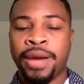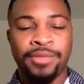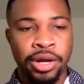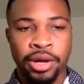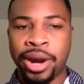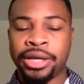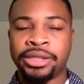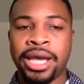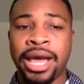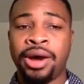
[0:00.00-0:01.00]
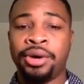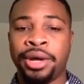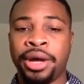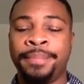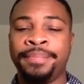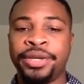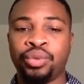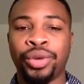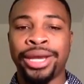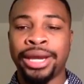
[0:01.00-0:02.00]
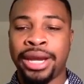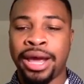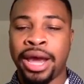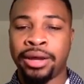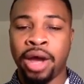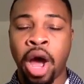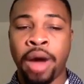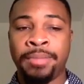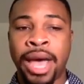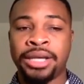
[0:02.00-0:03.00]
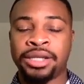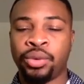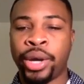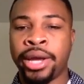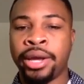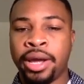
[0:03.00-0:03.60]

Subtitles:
I'm going to go out of town this weekend. I had an aunt pass away,